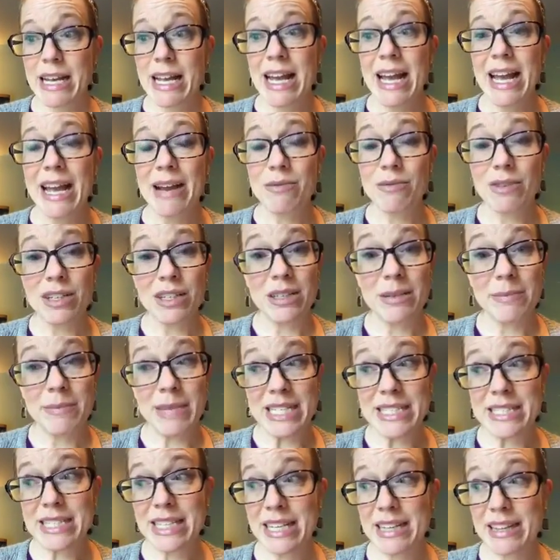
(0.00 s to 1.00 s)
and really
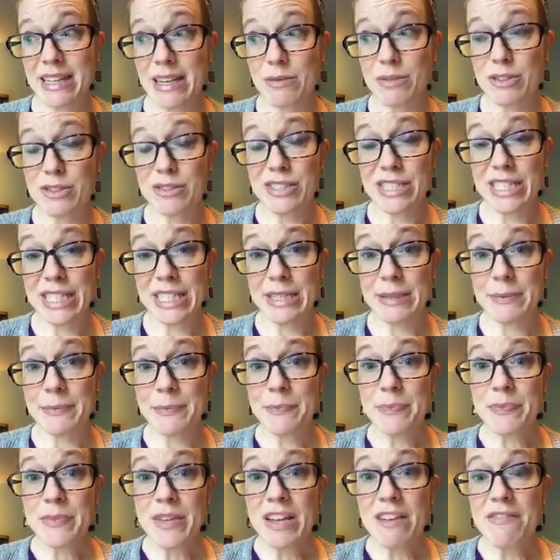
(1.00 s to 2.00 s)
maintain that routine.
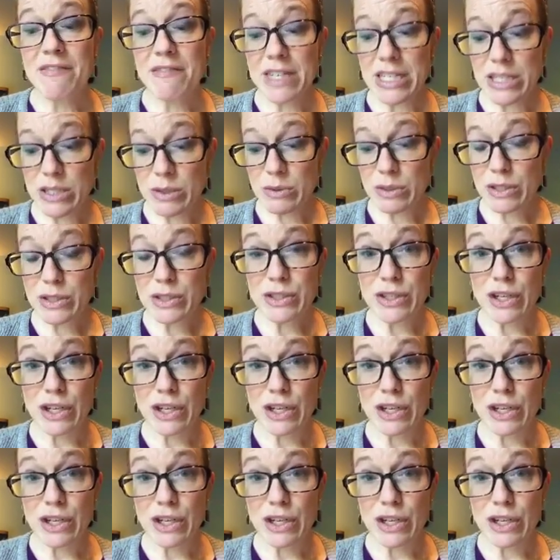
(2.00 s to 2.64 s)
Visuals